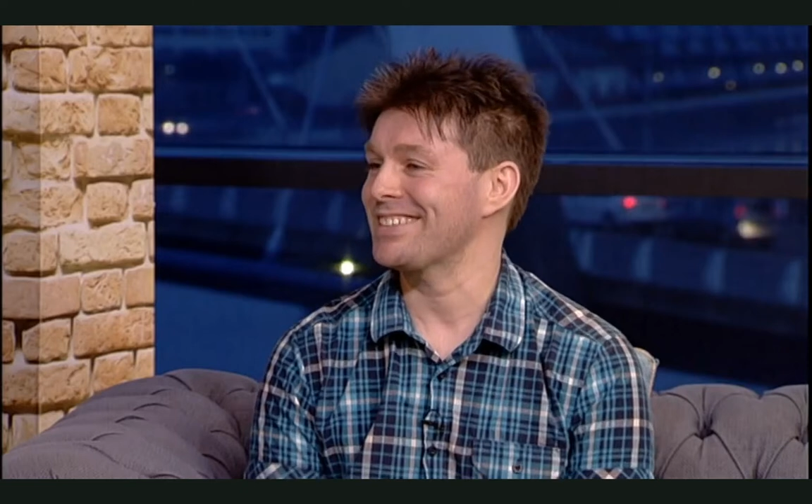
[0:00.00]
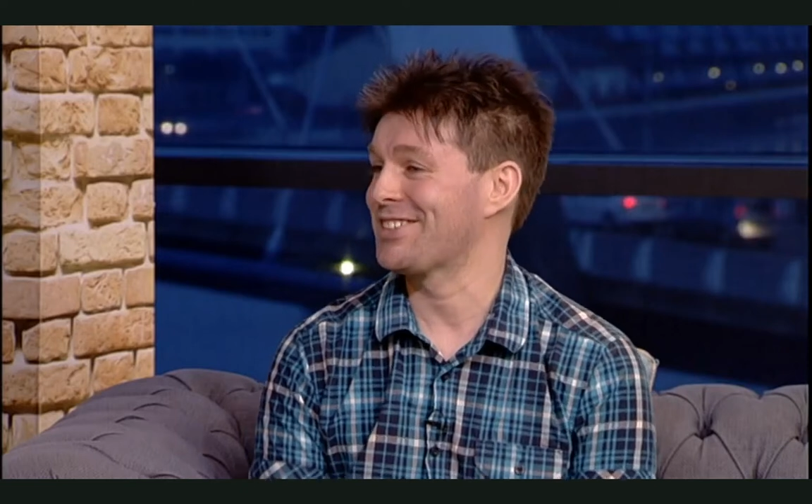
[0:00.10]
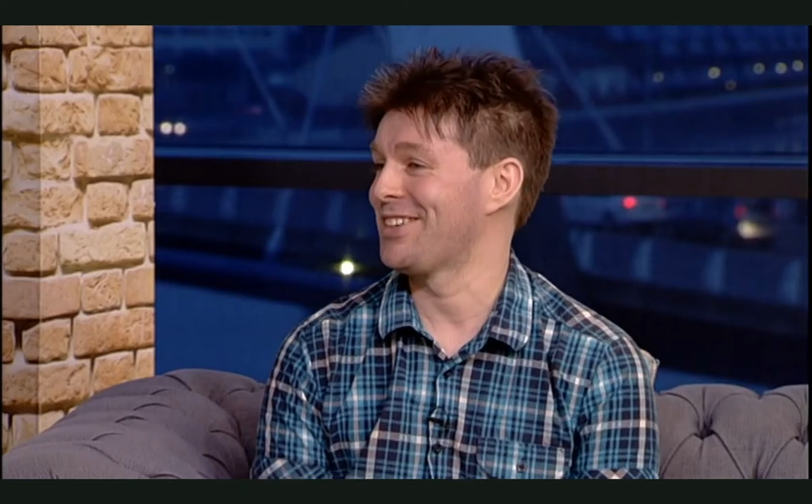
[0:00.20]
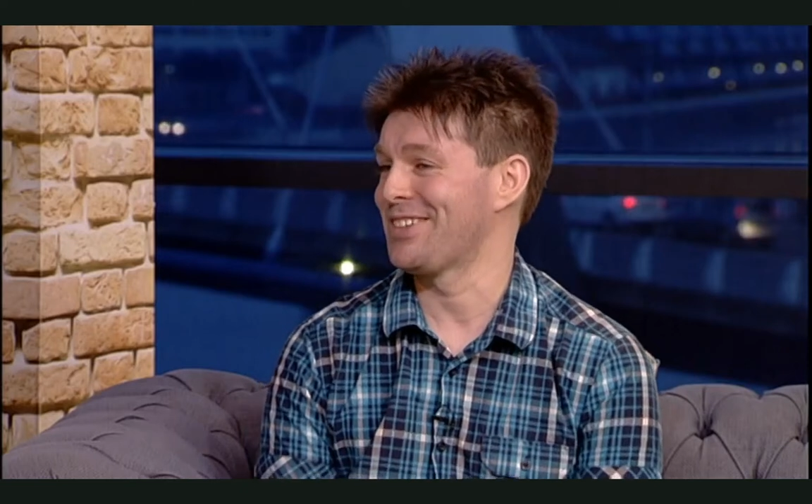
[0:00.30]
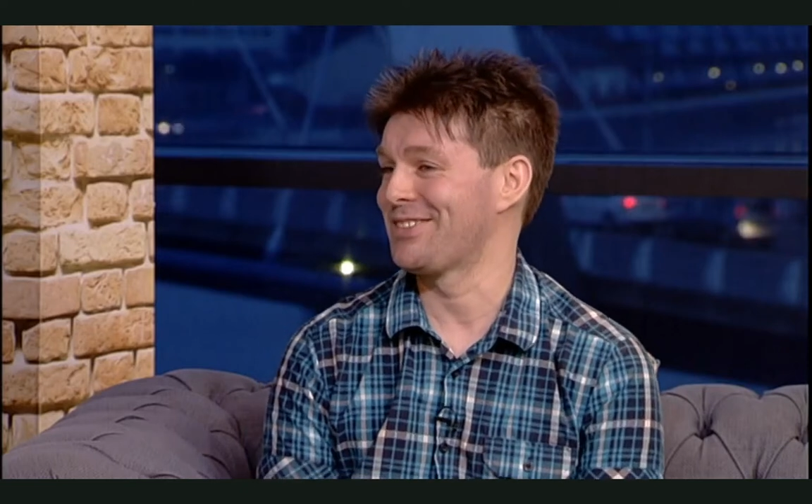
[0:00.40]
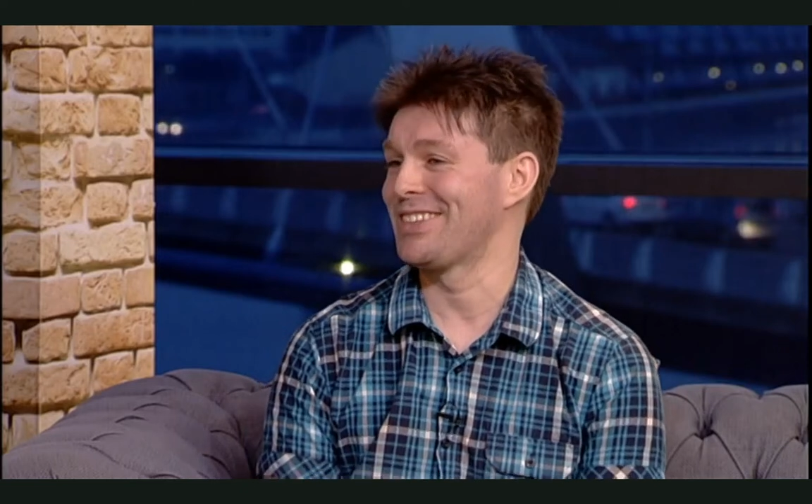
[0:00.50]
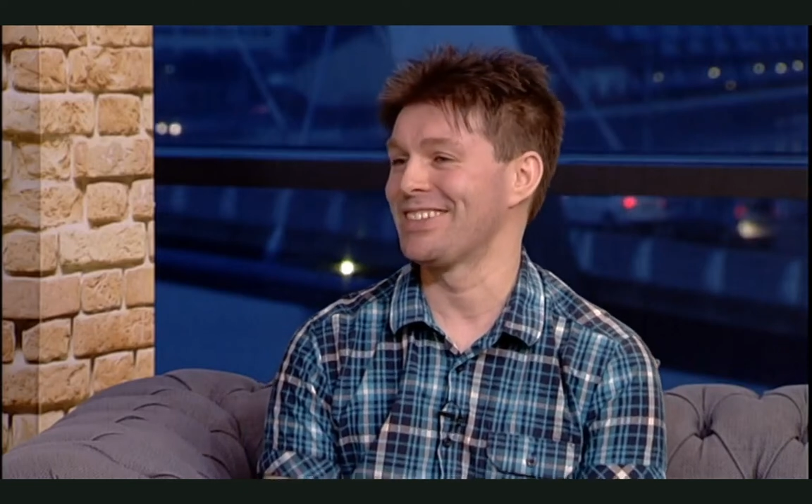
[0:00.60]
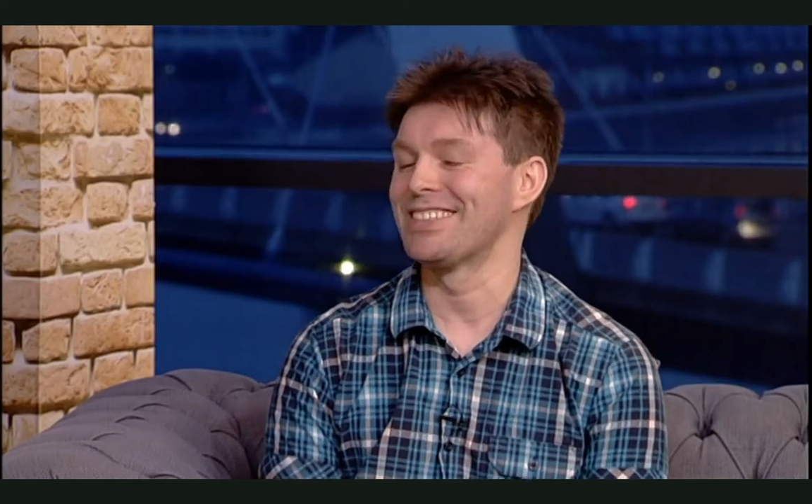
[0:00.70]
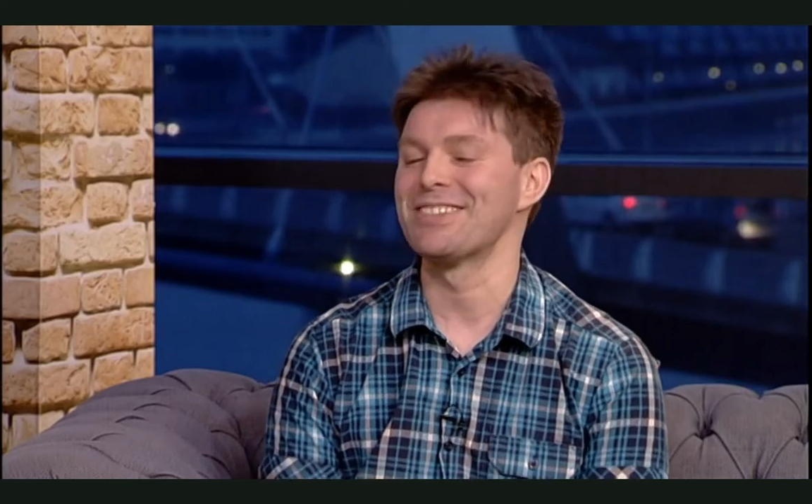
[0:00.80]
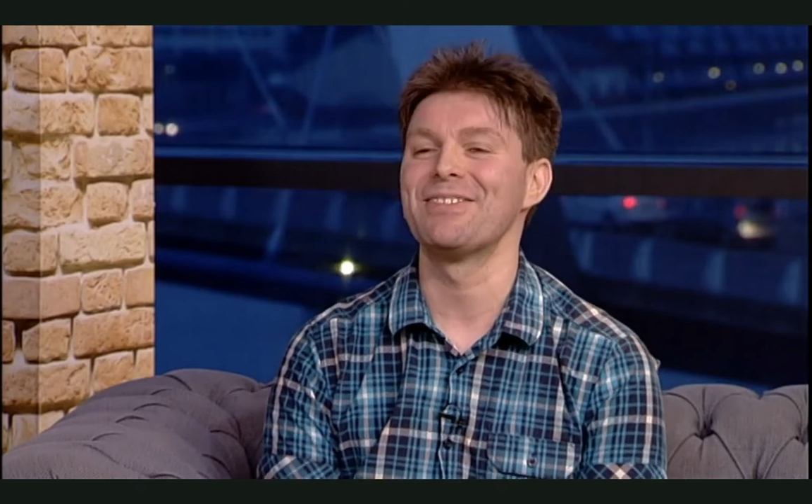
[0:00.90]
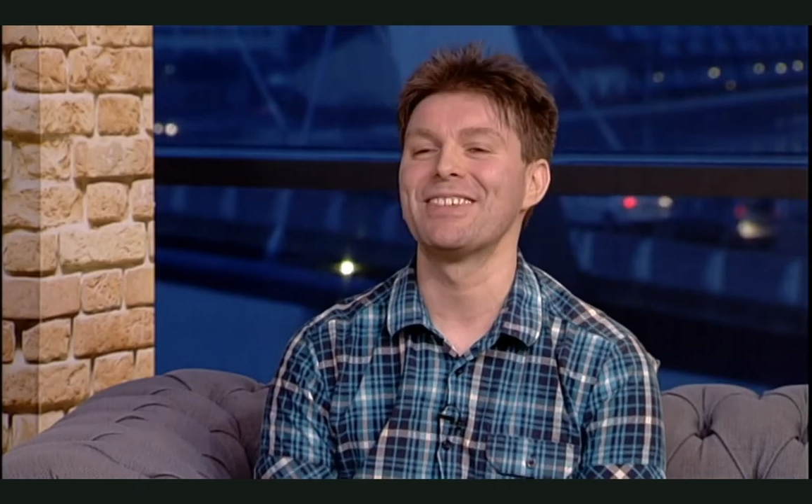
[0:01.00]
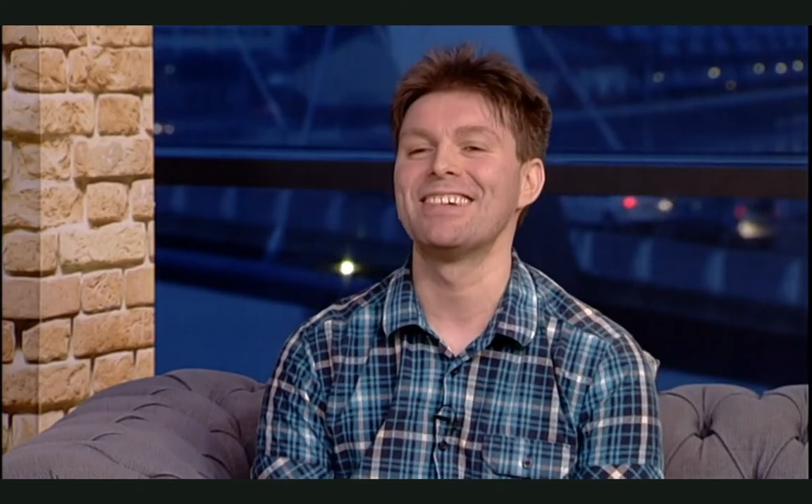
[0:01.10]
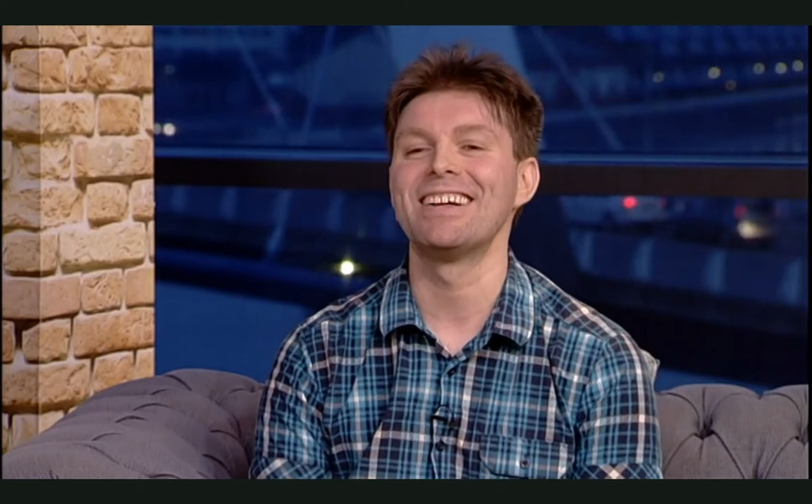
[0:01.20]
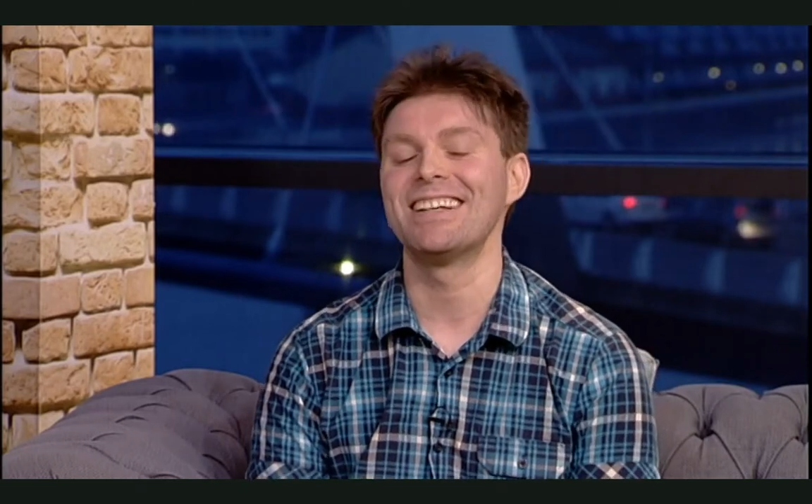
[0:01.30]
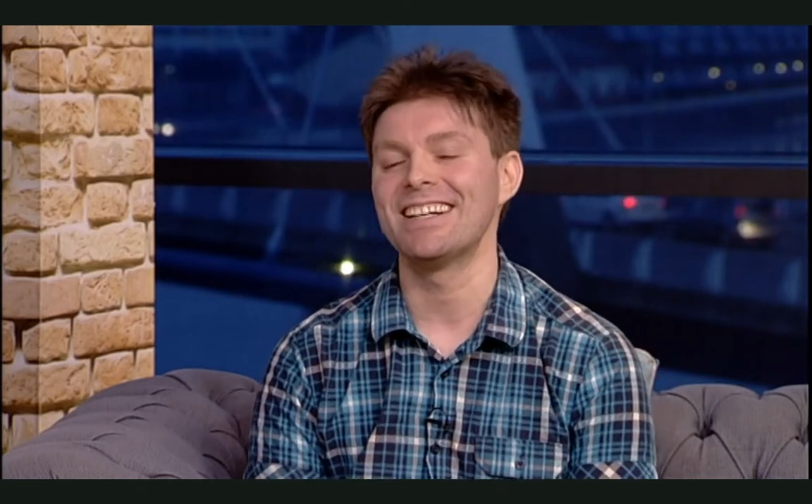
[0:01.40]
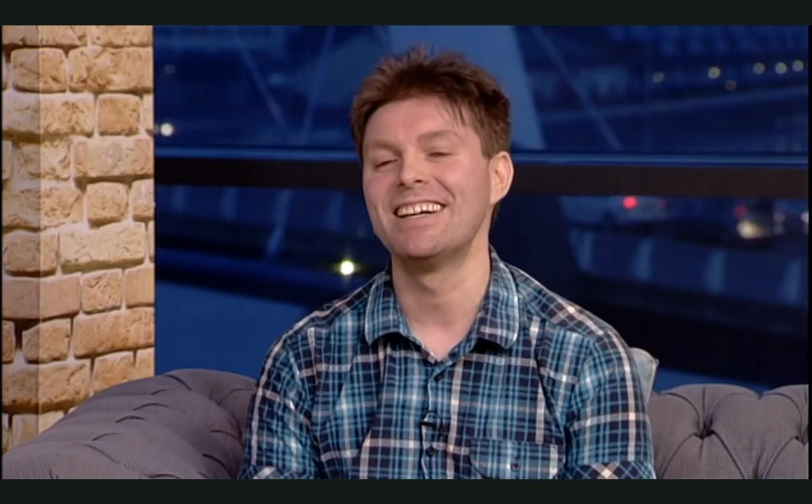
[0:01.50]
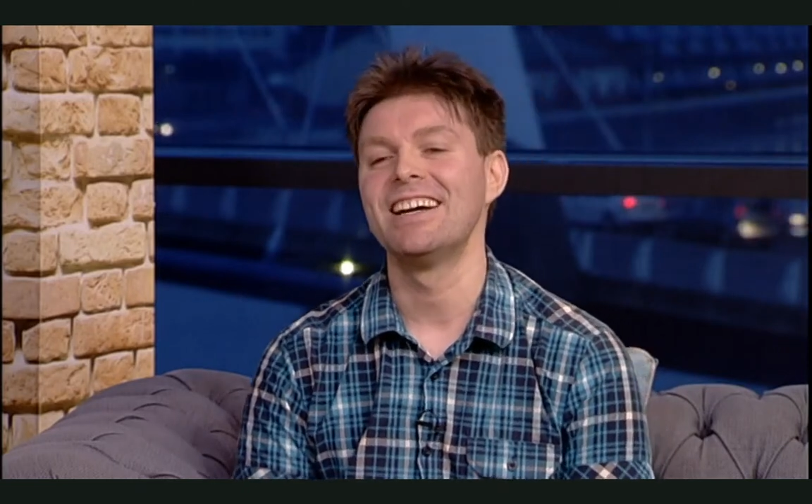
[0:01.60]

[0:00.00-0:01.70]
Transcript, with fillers: So if you're doing something right,